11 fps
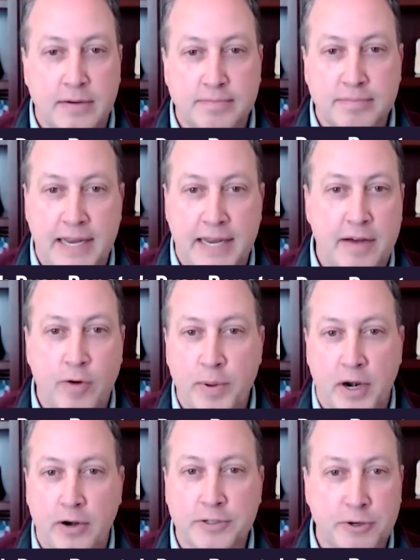Had to have
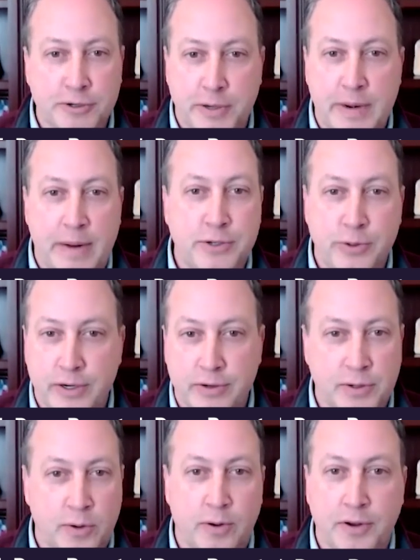open heart surgery when I was 2
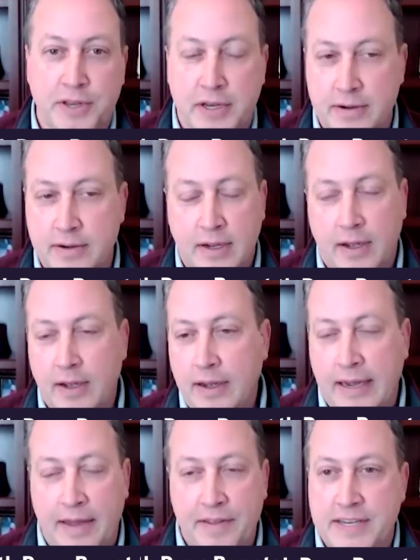years old, and
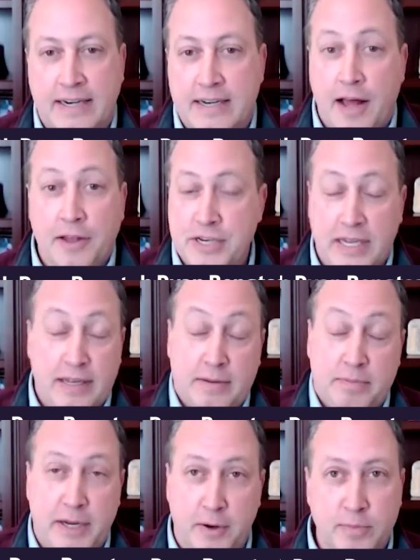the
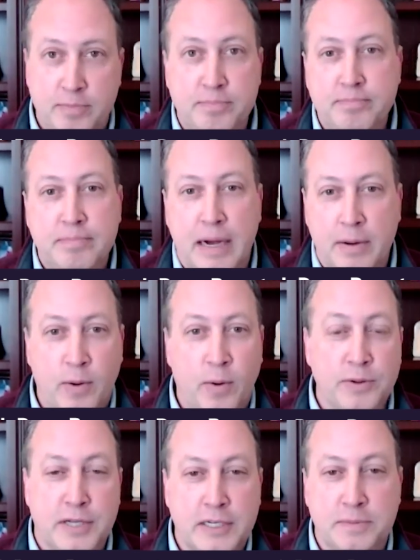technology, I
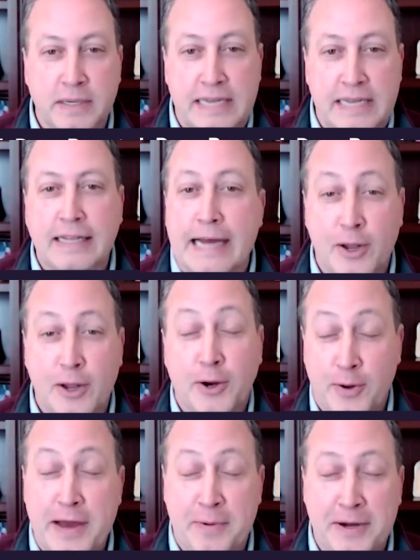won't say exactly how
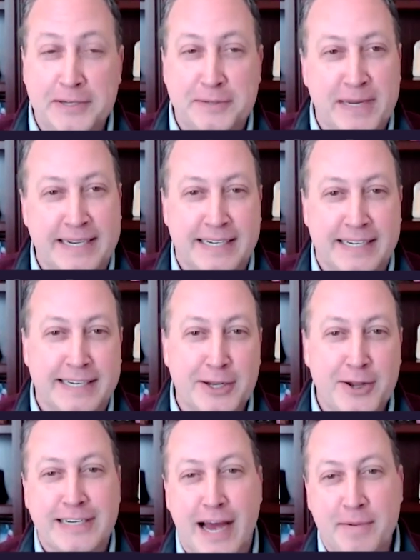long ago that was, but
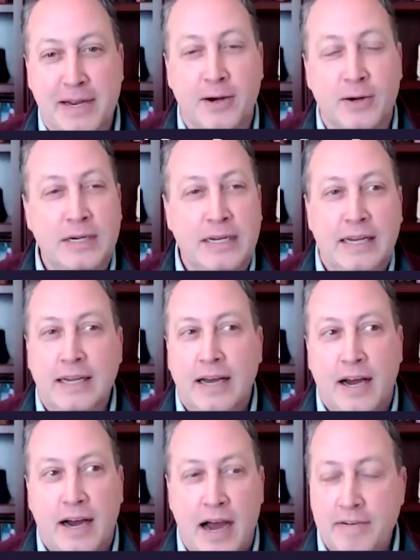a long time ago.
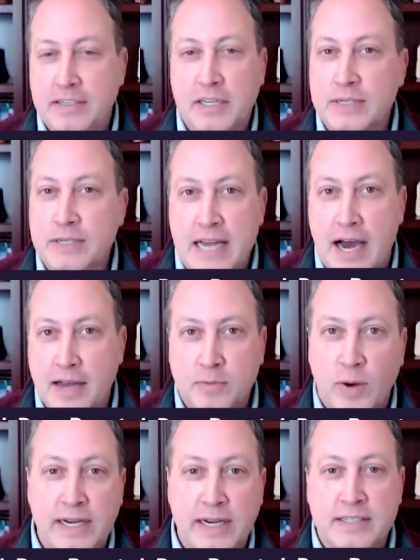Obviously, it was not
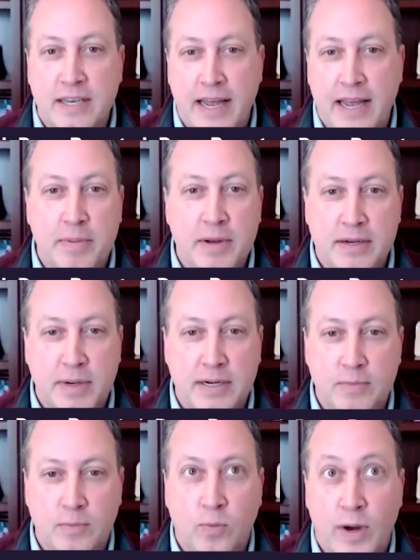what it is today, but
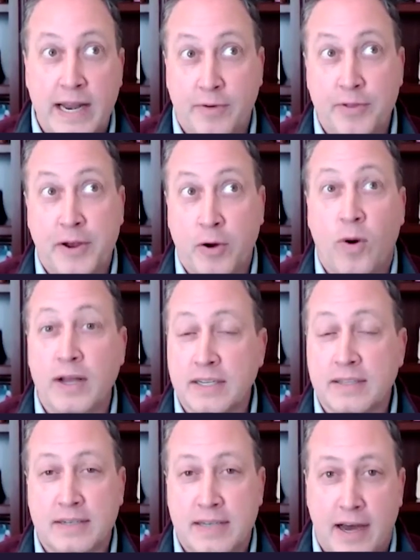whatever there
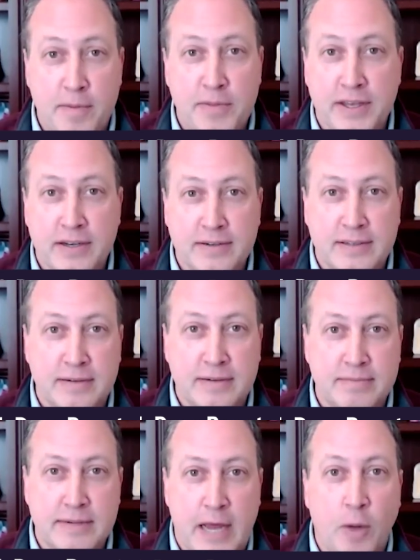was at the time
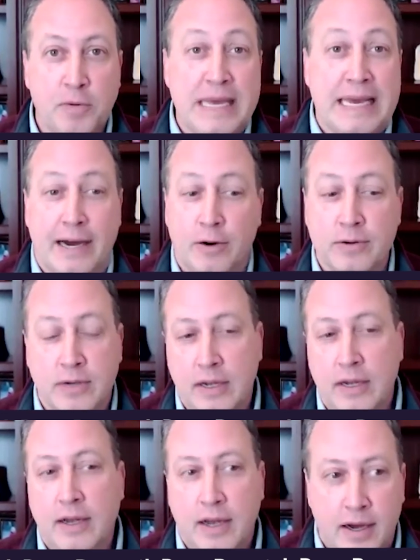that helped me out
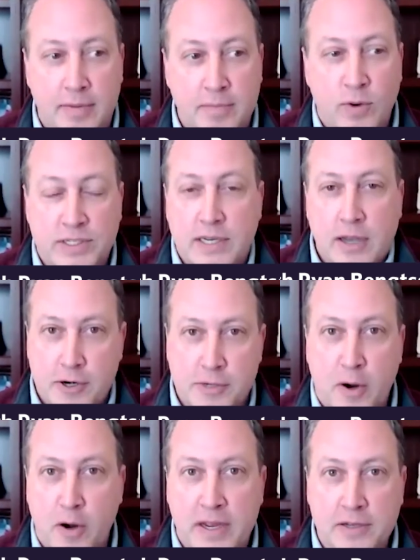was in
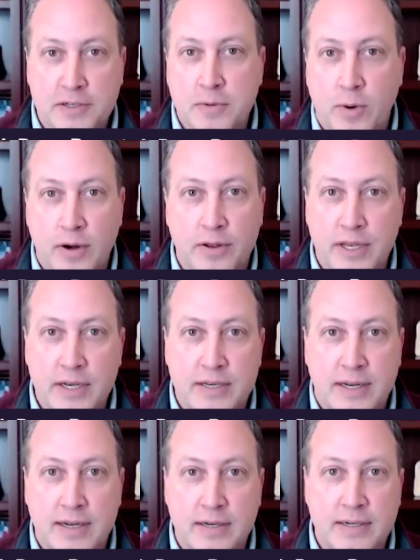large part because of the work
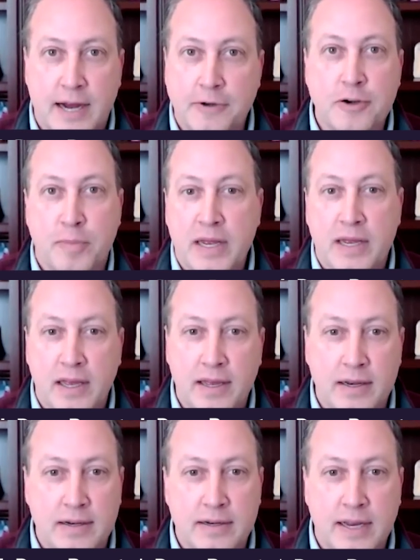that Dr.
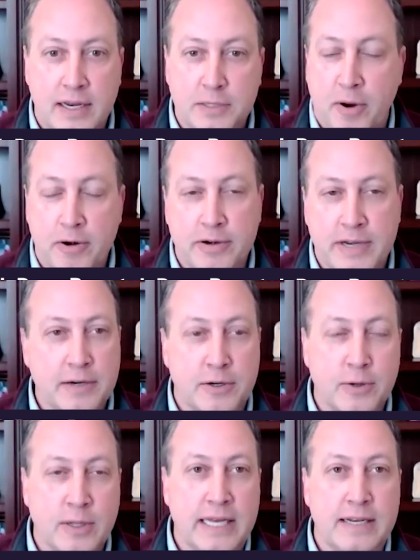DeBakey and his partner
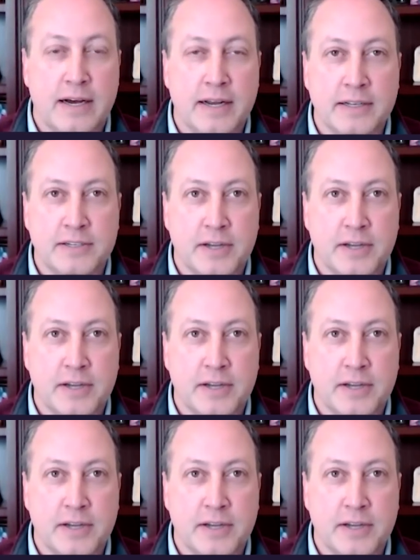Denton Cooley had done.